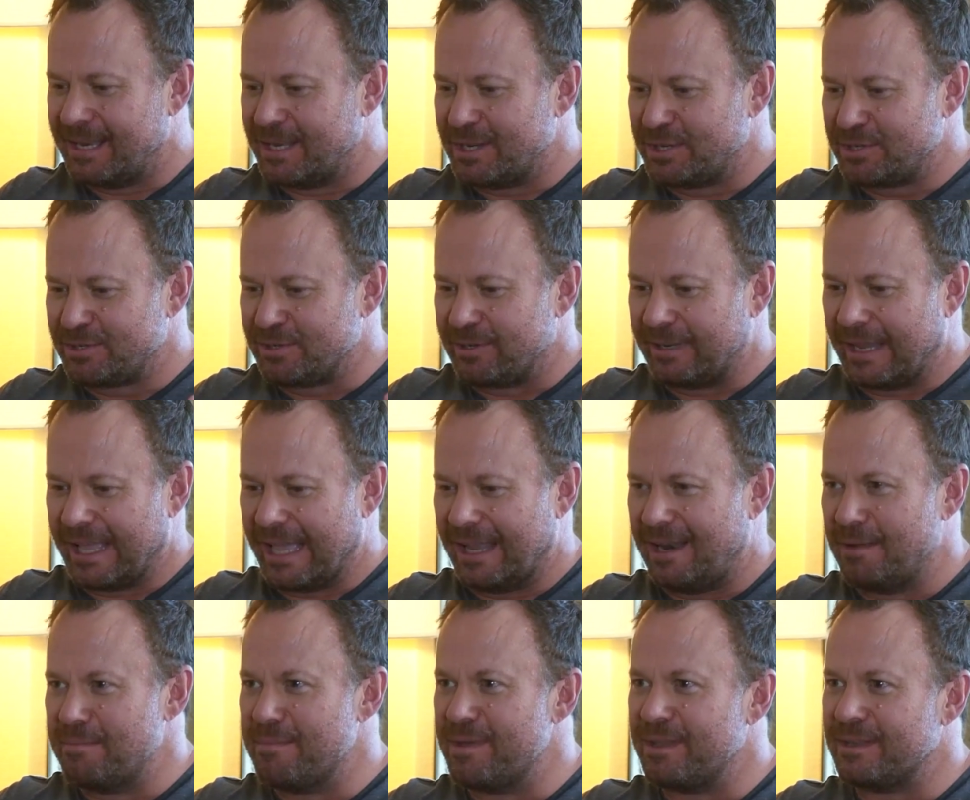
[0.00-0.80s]
additional
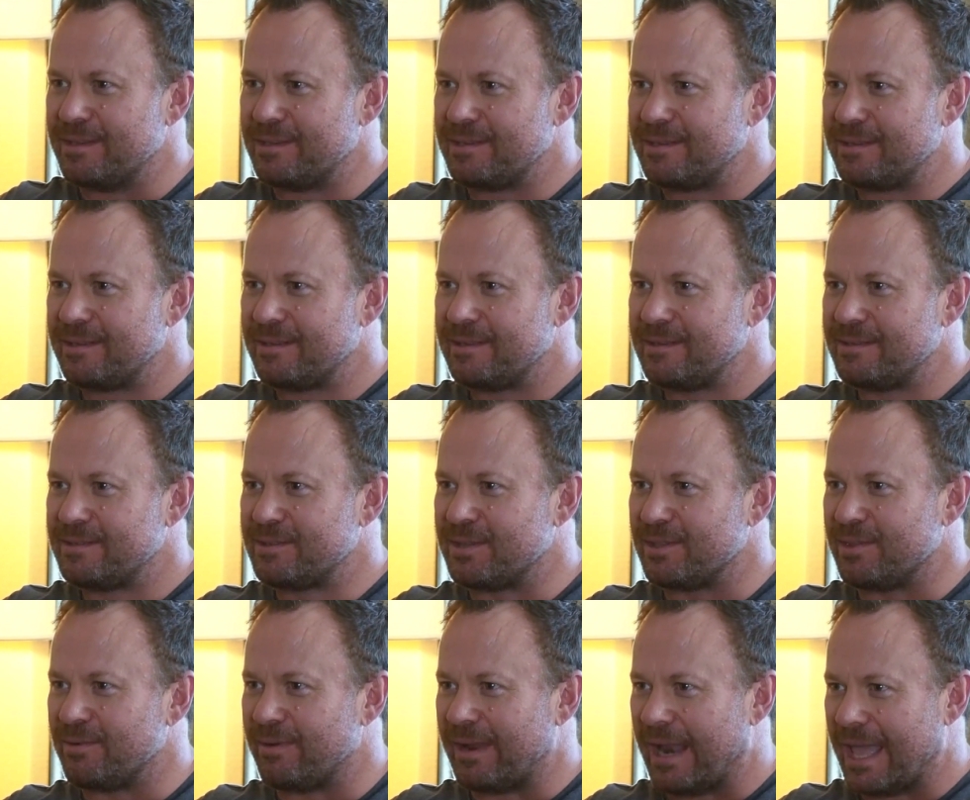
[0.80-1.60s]
element
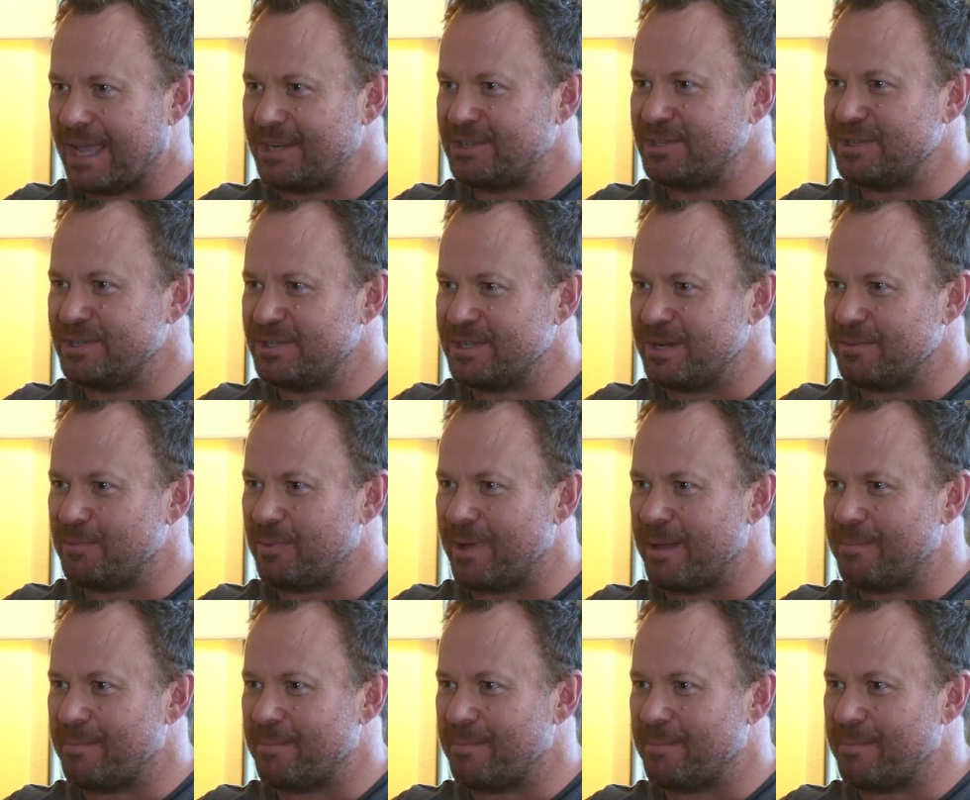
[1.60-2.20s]
to the relationship